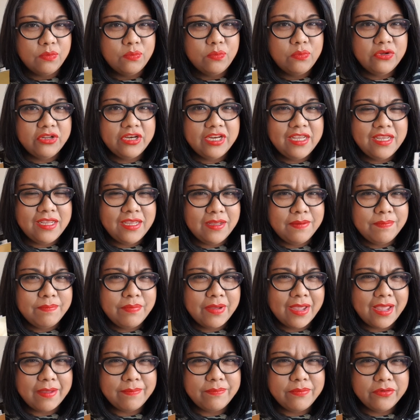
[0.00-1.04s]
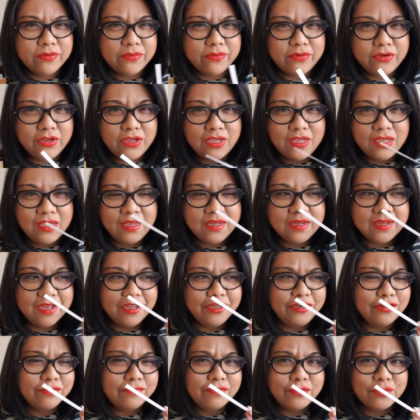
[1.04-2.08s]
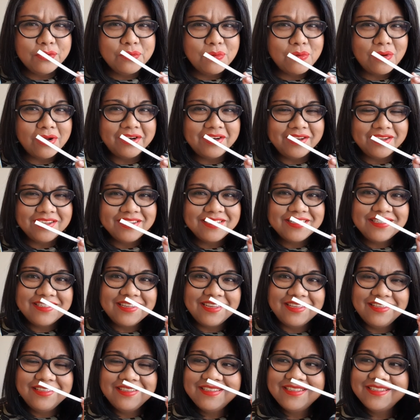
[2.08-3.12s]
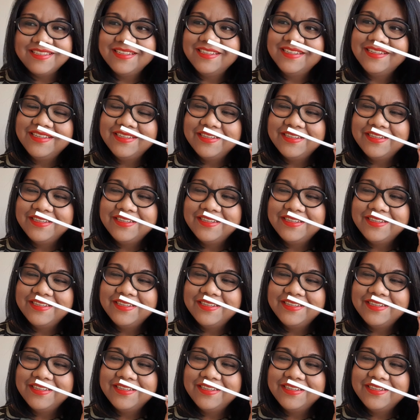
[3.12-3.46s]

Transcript: woody, peppery, kind of aquatic scent.